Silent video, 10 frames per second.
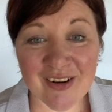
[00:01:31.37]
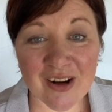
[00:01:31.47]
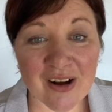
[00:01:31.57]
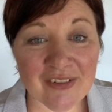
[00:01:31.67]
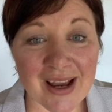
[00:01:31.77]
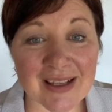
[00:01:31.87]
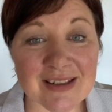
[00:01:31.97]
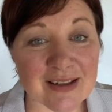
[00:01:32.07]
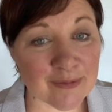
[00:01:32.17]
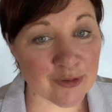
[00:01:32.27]
and I've had
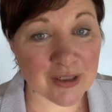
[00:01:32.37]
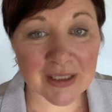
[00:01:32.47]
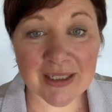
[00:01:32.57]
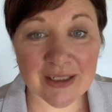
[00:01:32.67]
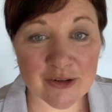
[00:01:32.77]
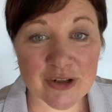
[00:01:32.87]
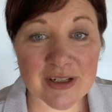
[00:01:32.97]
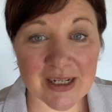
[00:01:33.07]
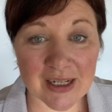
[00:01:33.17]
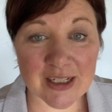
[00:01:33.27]
some really
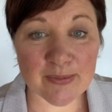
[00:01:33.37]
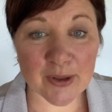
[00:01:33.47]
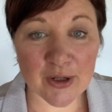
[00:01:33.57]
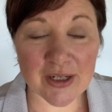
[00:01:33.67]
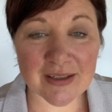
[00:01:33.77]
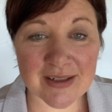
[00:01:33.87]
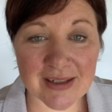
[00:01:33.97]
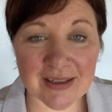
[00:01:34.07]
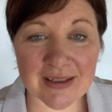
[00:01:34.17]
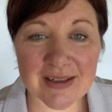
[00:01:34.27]
interesting
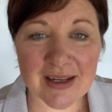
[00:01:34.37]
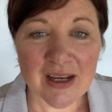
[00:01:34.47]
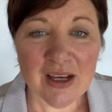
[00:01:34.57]
experiences